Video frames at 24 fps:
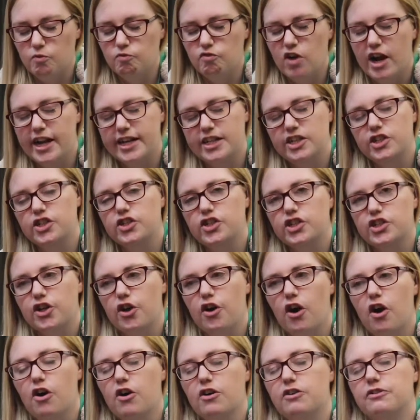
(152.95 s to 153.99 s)
range
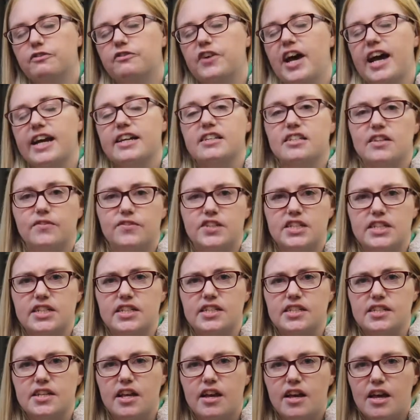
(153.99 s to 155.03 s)
of
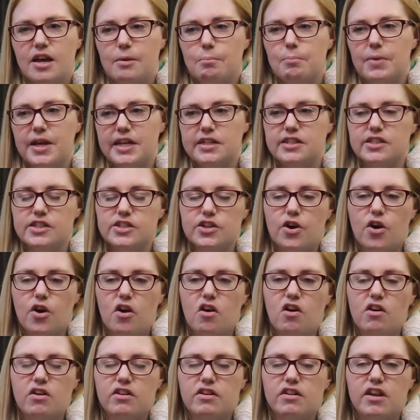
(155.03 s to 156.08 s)
activities based
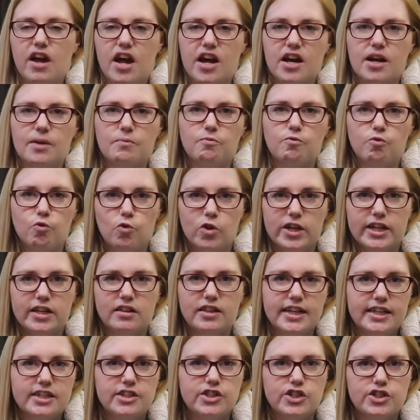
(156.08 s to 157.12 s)
on
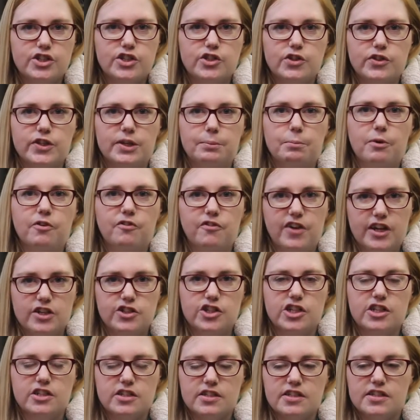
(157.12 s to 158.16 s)
real industry
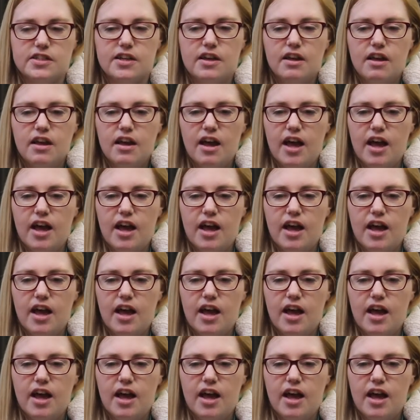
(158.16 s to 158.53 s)
professions,